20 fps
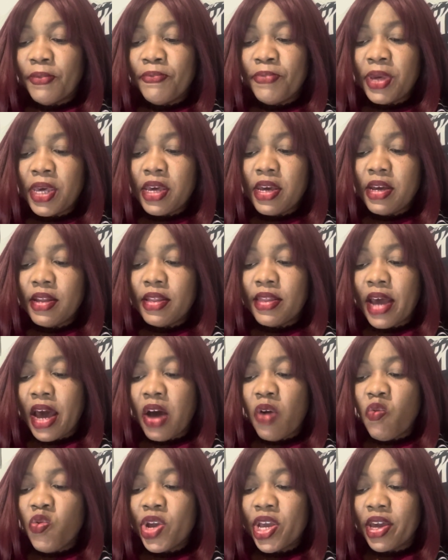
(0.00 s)
be
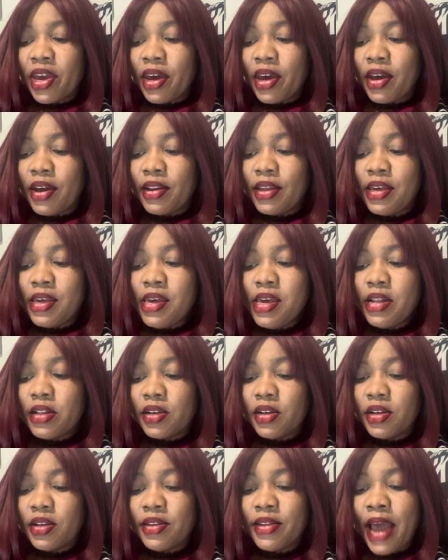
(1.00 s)
that we can't
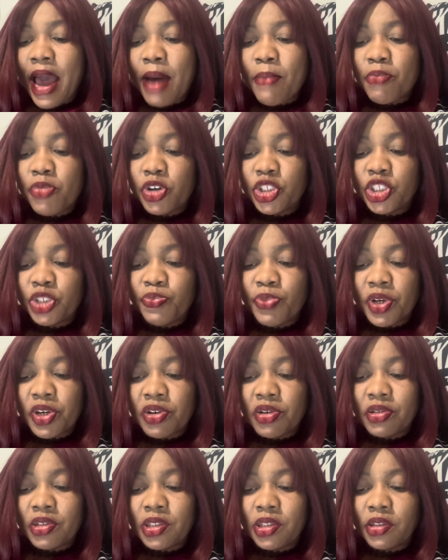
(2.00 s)
eat that much
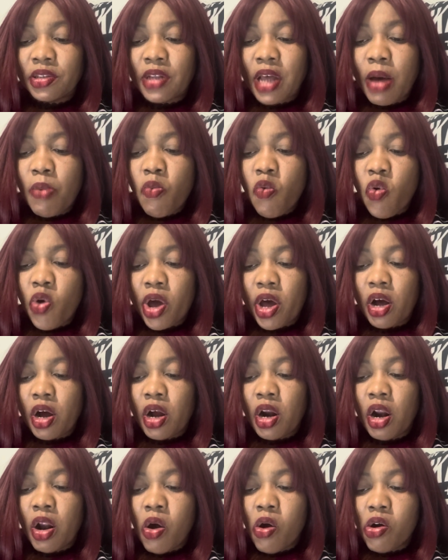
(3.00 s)
because somewhere
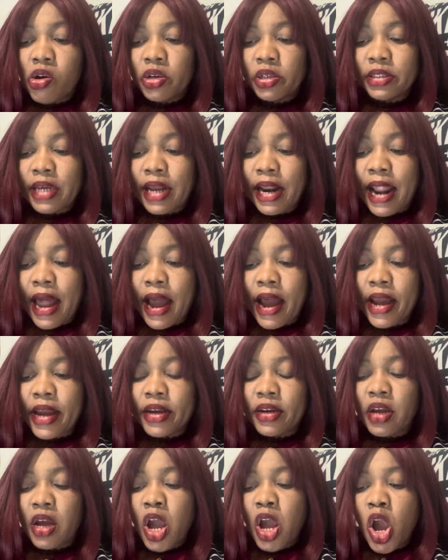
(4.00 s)
along the
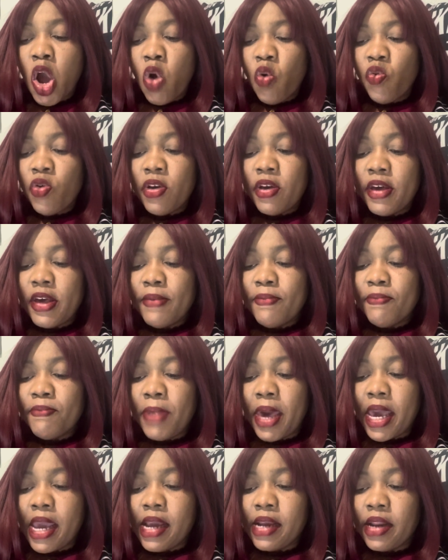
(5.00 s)
line, we
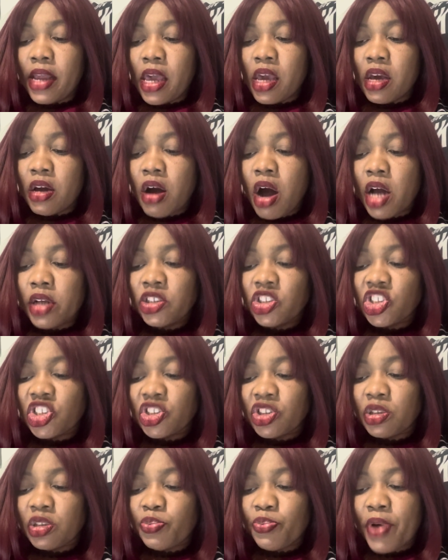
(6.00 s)
made a
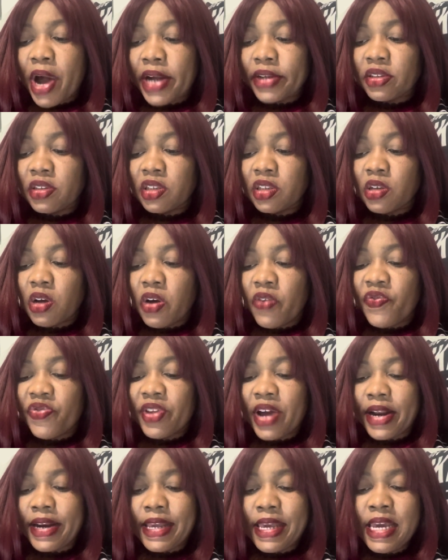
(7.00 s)
conscious practice of
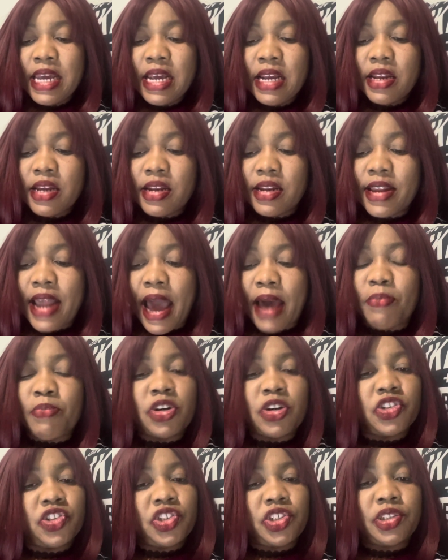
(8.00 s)
not eating that
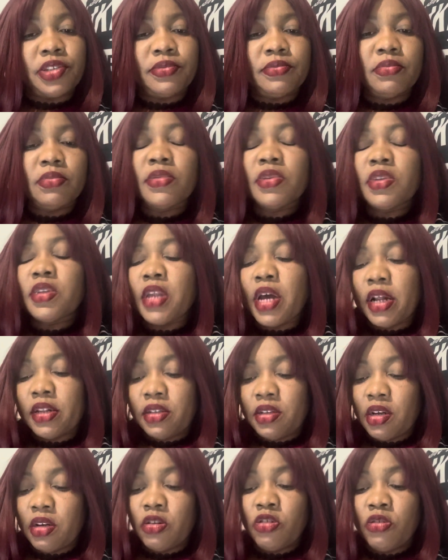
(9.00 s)
much.
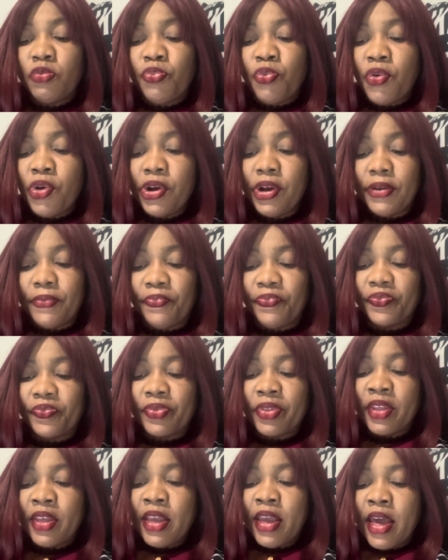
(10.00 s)
That's a good point.
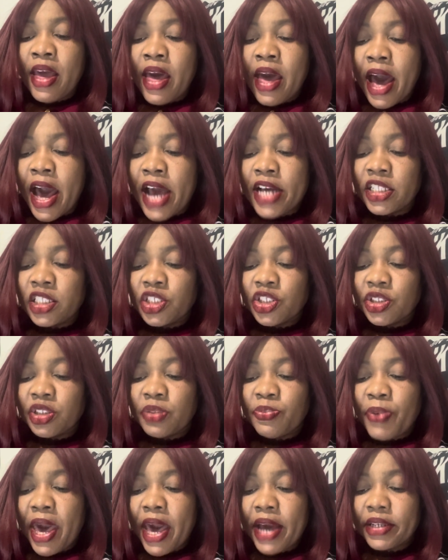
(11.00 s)
I
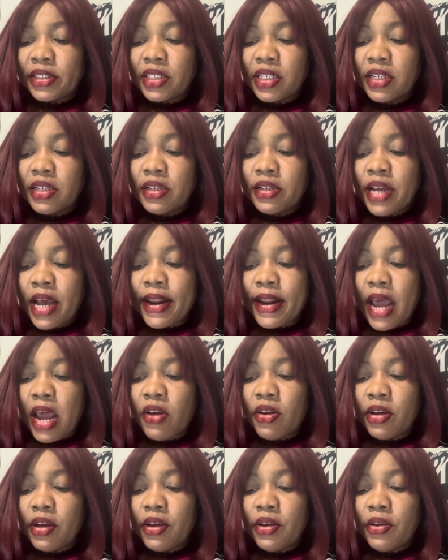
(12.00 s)
suspect
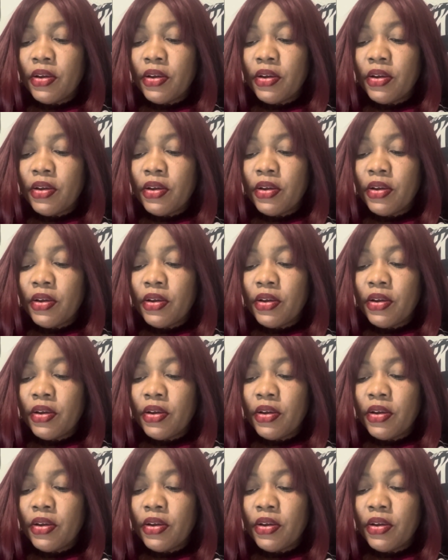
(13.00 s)
that